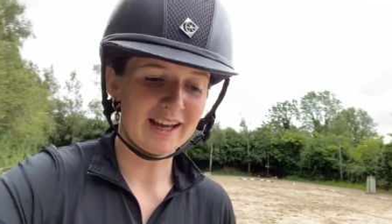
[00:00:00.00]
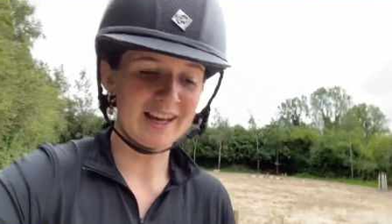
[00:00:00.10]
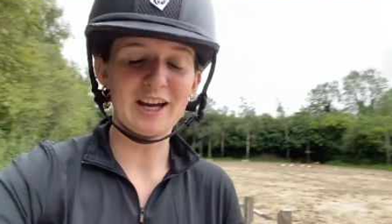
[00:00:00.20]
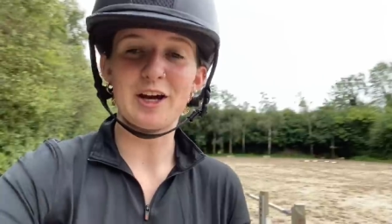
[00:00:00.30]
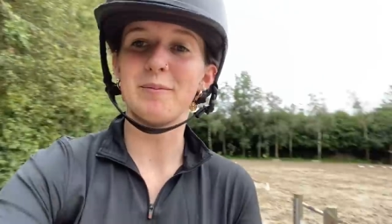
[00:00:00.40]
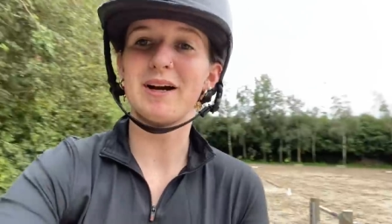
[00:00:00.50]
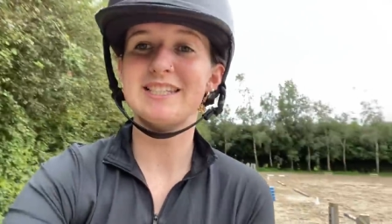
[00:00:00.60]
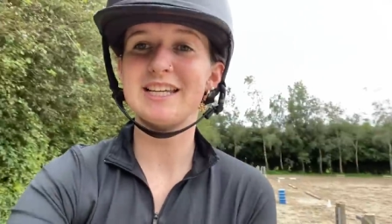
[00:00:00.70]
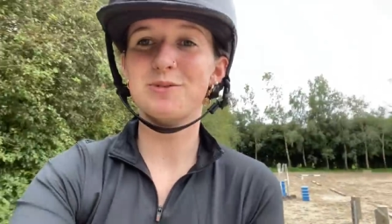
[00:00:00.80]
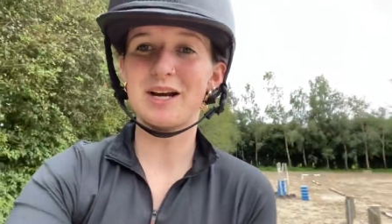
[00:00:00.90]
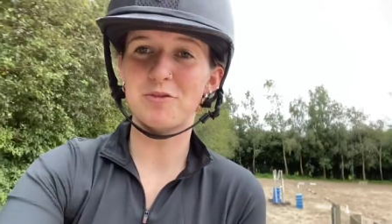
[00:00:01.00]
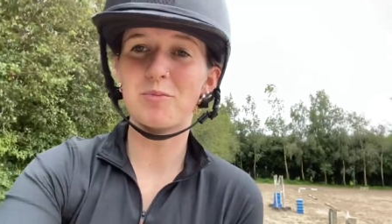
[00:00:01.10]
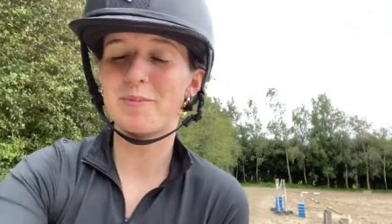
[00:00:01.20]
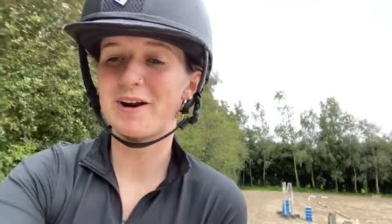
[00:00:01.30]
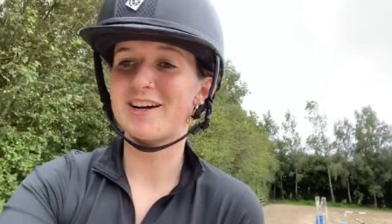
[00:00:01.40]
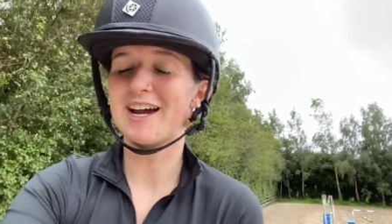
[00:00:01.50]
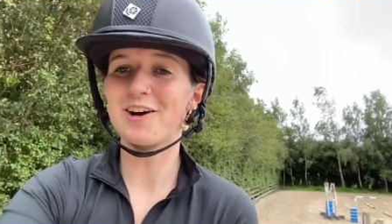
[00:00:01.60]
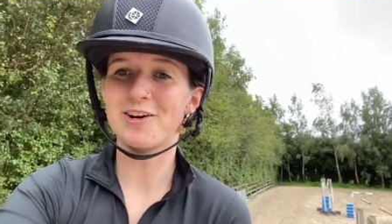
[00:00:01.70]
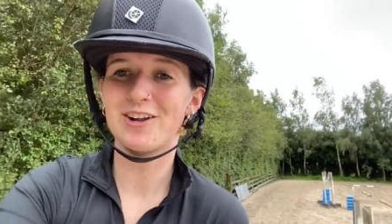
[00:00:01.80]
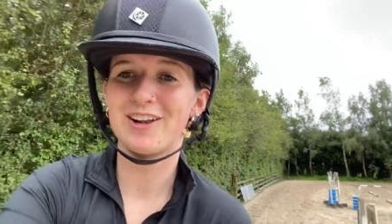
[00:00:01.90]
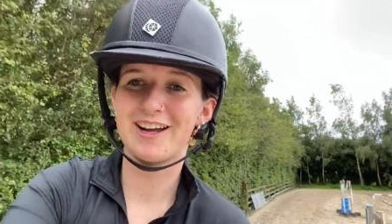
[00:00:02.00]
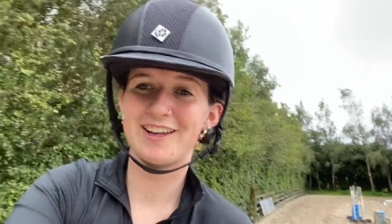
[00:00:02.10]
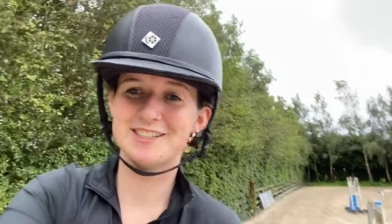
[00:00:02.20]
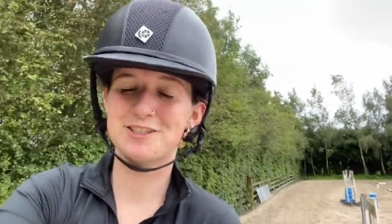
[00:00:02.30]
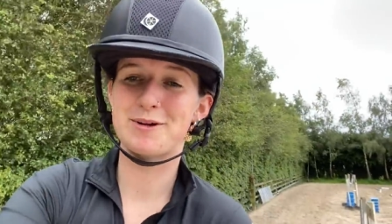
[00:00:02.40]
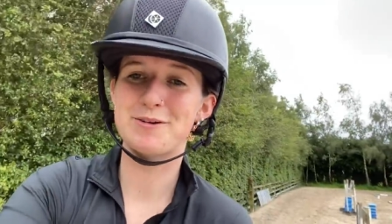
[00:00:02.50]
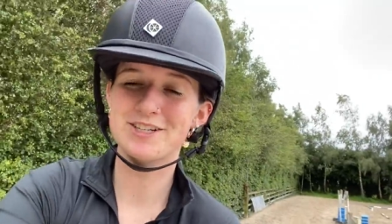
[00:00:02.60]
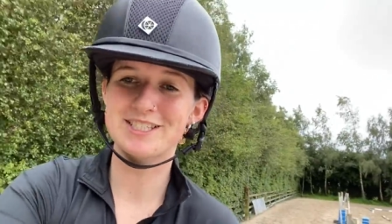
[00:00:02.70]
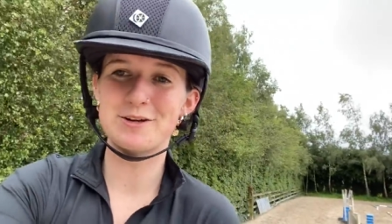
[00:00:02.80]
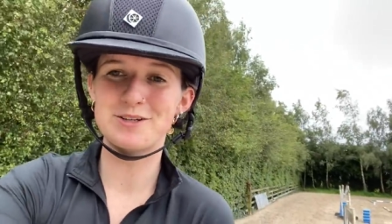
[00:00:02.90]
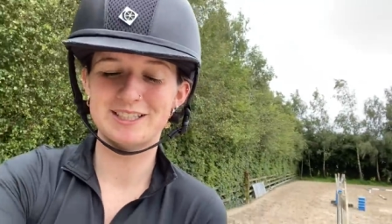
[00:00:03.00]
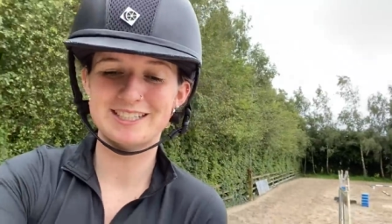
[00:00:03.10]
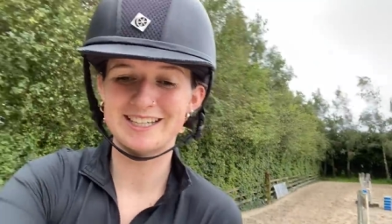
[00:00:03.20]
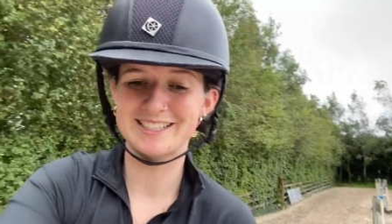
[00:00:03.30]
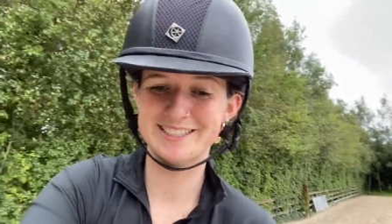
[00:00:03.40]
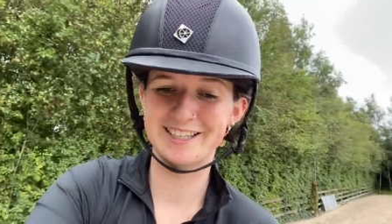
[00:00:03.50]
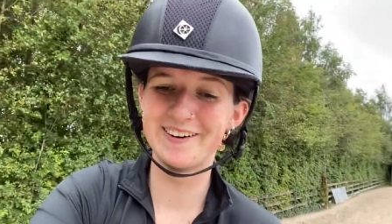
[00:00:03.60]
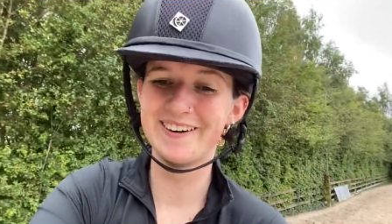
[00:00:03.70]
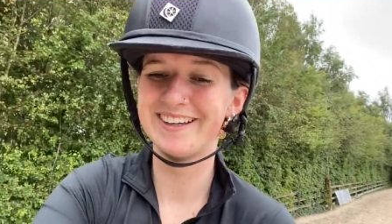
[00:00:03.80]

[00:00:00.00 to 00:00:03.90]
Seeing as we haven't prepared at all, this is my first time doing the test, so